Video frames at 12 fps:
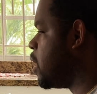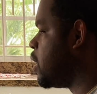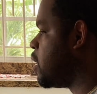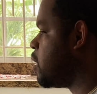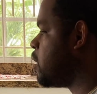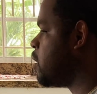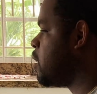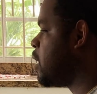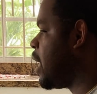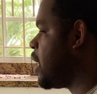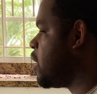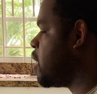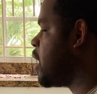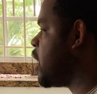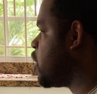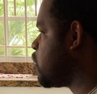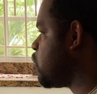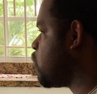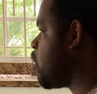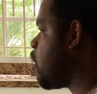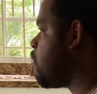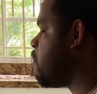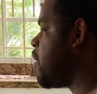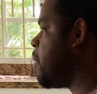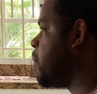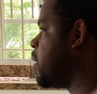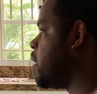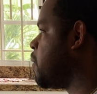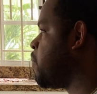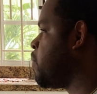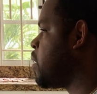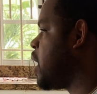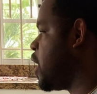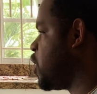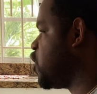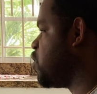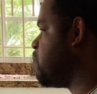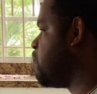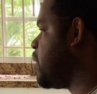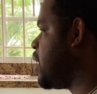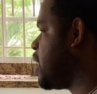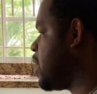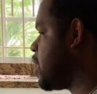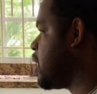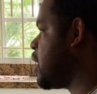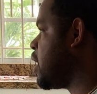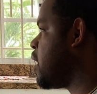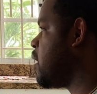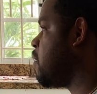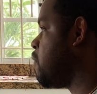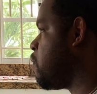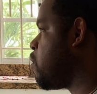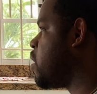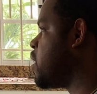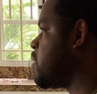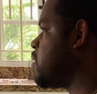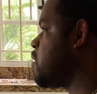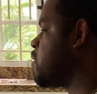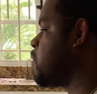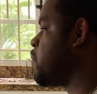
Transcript: her and her getting to know our family and just being there for us.